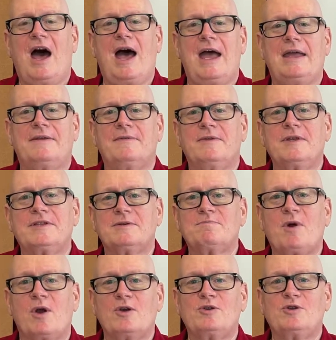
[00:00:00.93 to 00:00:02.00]
Hi, this is
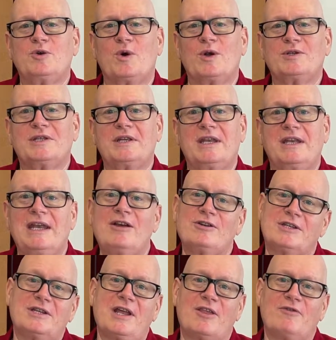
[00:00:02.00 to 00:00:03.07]
Martin George, and here's
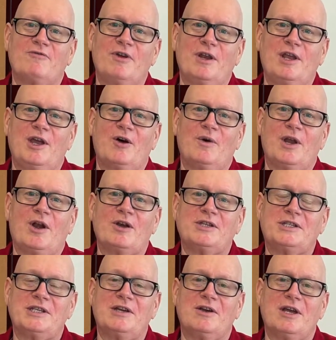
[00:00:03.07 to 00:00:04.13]
another video in our
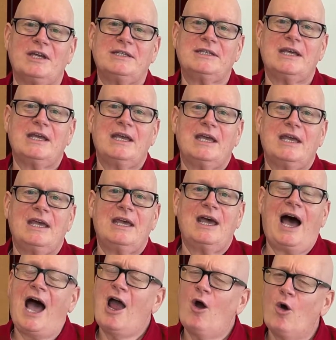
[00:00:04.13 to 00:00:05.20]
series.
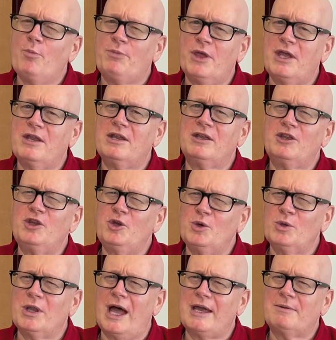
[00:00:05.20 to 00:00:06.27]
I hope that you,
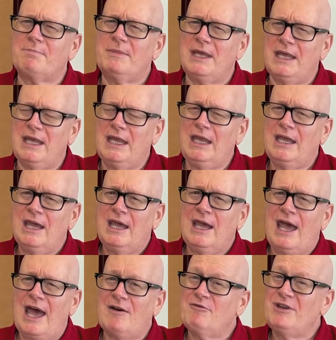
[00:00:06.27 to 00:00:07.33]
like me,
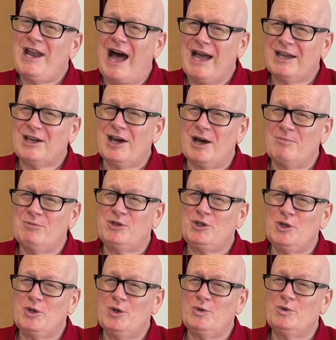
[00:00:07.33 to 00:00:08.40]
have not come
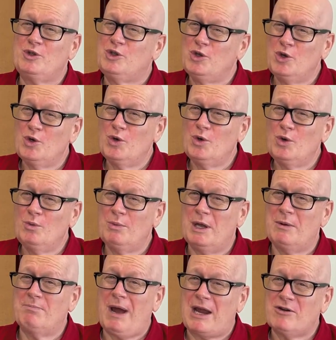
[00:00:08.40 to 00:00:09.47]
to Zoom and
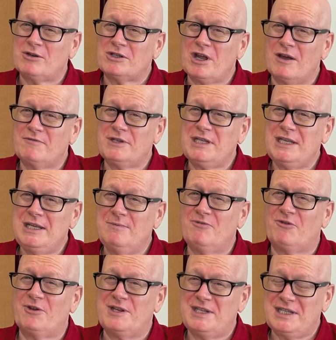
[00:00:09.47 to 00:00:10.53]
Microsoft Teams
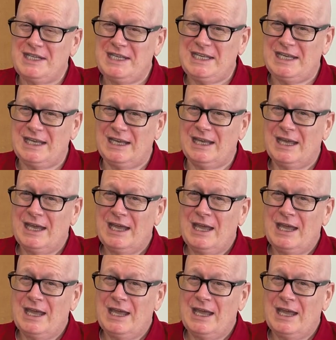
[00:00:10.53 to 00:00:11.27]
fatigue.